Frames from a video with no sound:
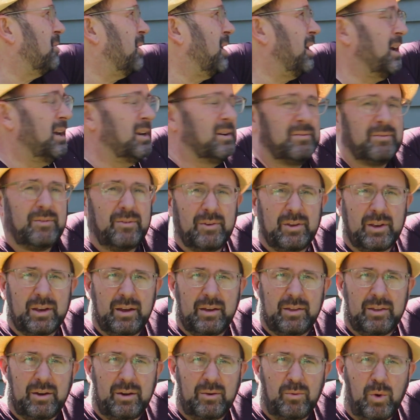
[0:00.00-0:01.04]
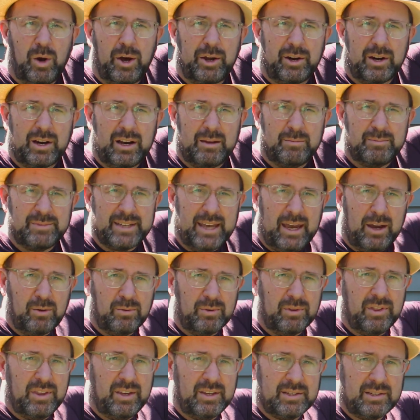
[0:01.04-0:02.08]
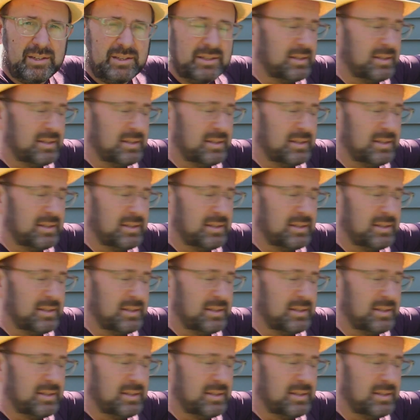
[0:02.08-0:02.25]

the water comes out